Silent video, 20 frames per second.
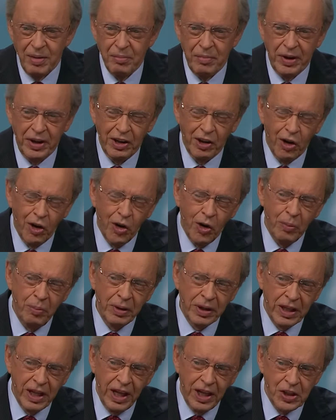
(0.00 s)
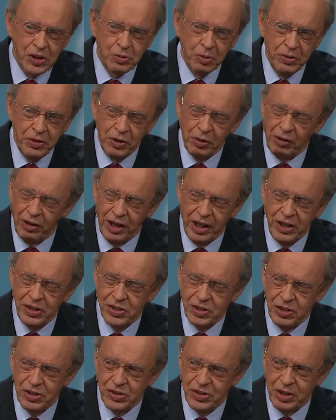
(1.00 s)
But it all begins with your
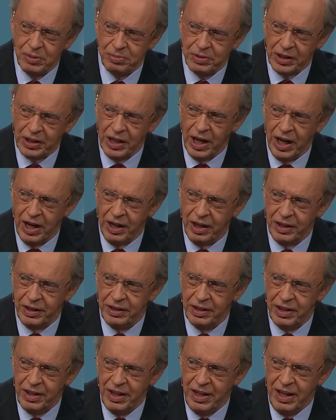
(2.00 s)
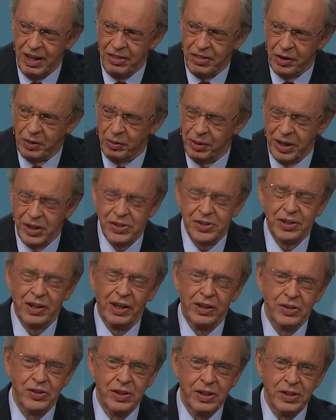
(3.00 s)
relationship to God through His
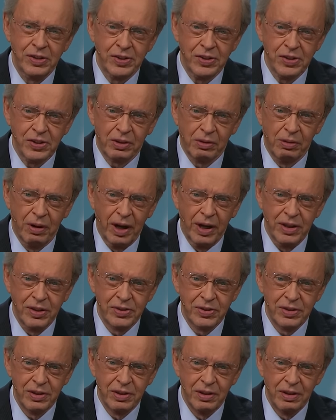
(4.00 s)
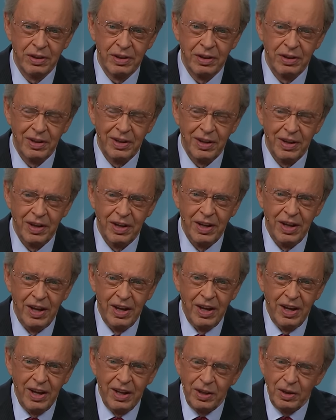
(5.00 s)
Son, Jesus Christ.
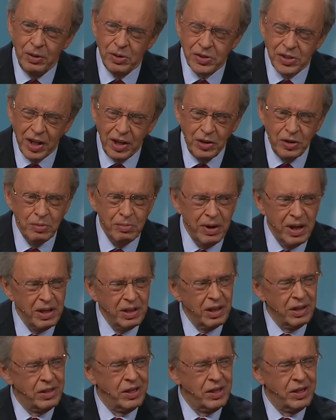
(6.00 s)
You say, you mean to